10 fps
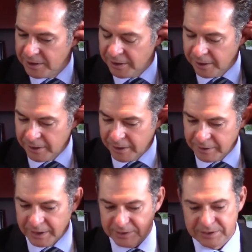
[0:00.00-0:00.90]

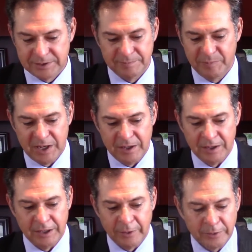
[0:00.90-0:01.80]
And that's
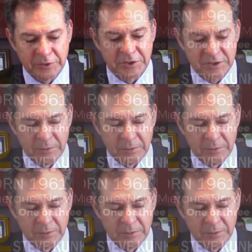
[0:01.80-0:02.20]
another just a